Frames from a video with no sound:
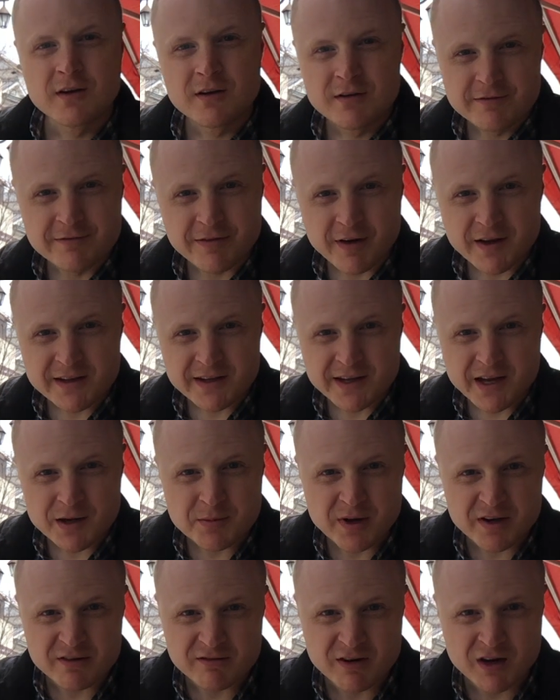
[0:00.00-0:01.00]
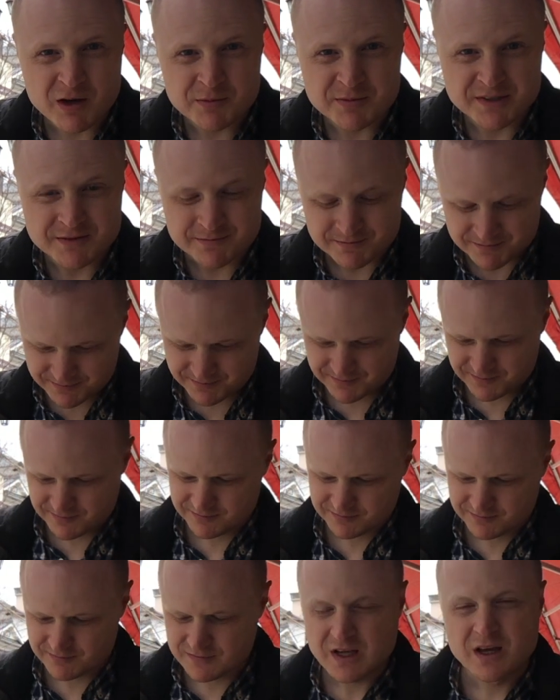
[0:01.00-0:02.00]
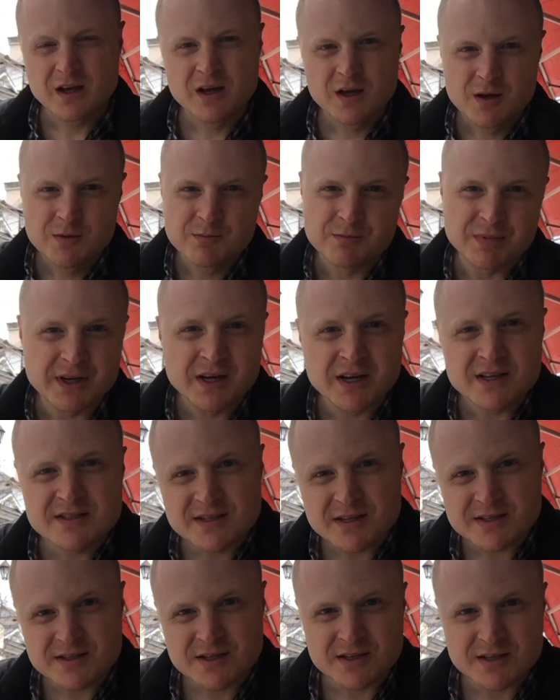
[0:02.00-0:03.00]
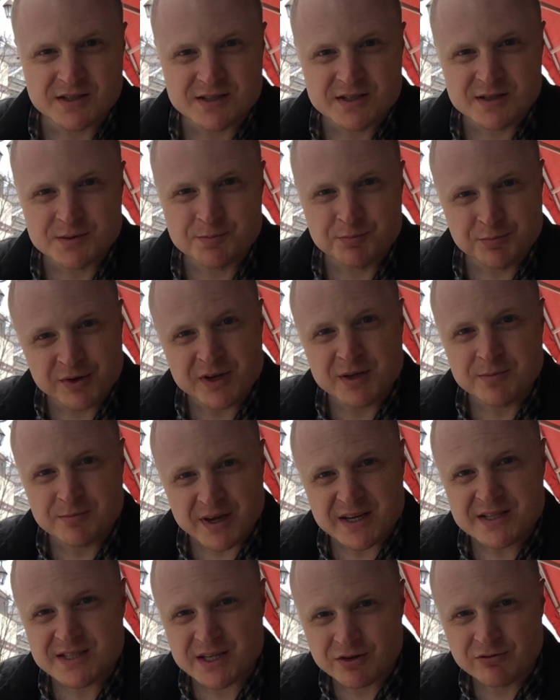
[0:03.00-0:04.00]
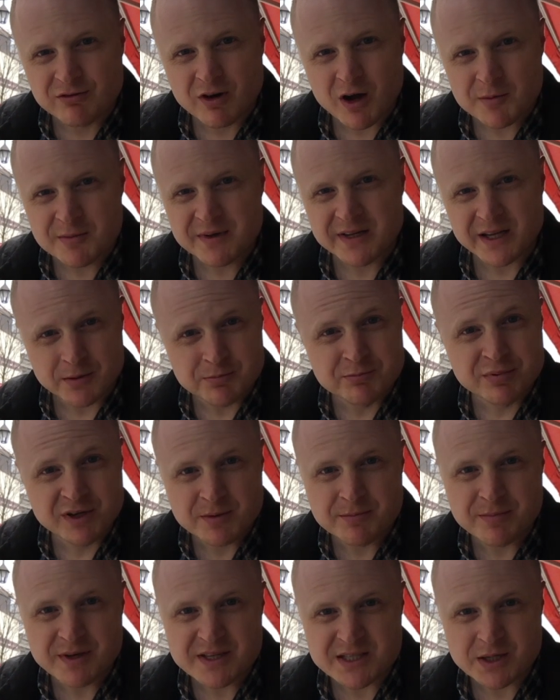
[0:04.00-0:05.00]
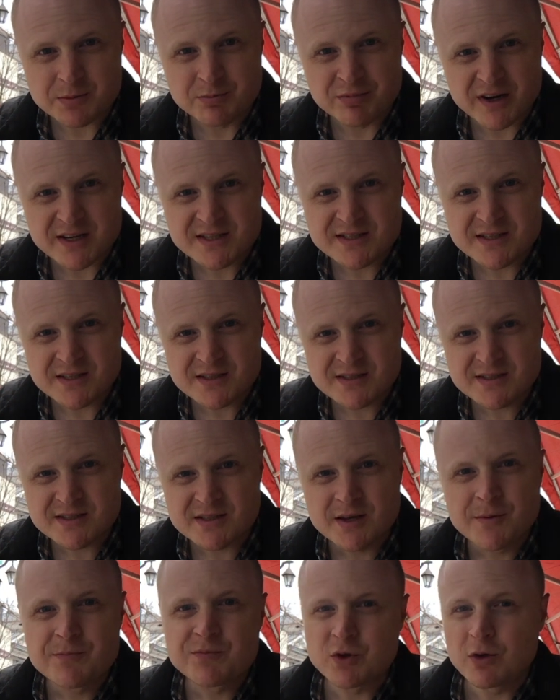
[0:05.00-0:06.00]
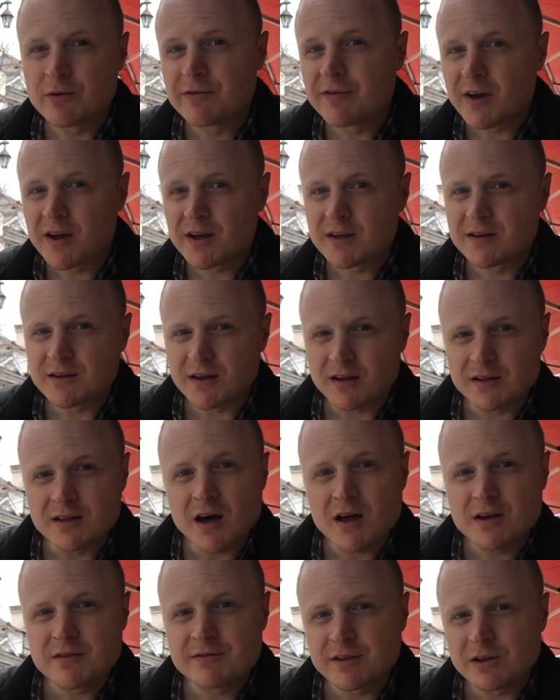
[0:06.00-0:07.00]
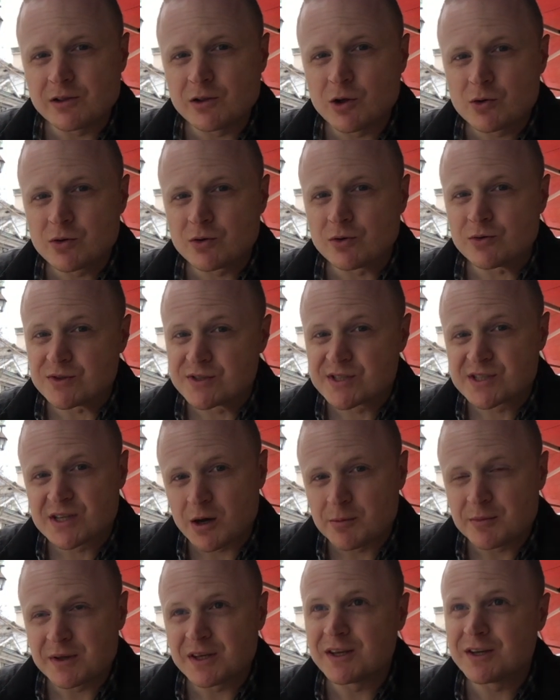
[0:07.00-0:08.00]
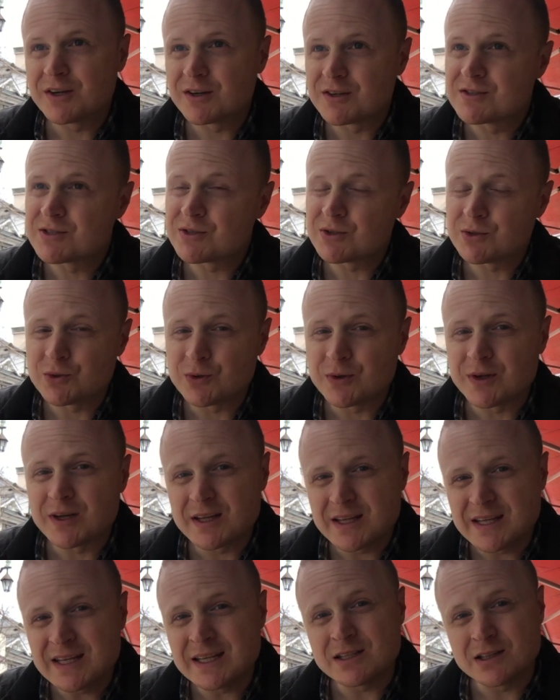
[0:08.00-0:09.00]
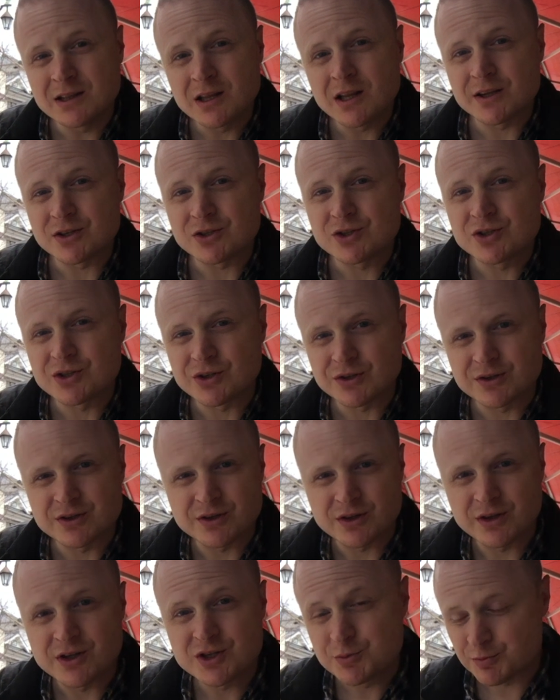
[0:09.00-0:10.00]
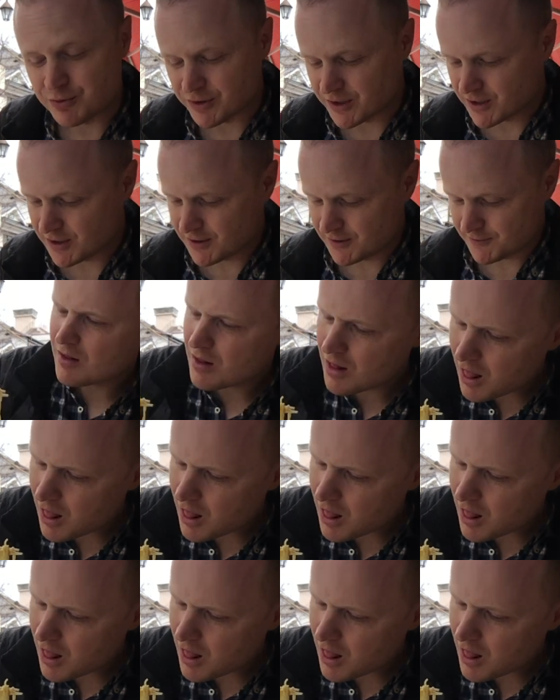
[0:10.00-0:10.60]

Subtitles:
Finally got my ramen. Because this is pretty basic ramen at pretty basic prices, you'll find a lot of the locals coming here to eat lunch during their lunch break.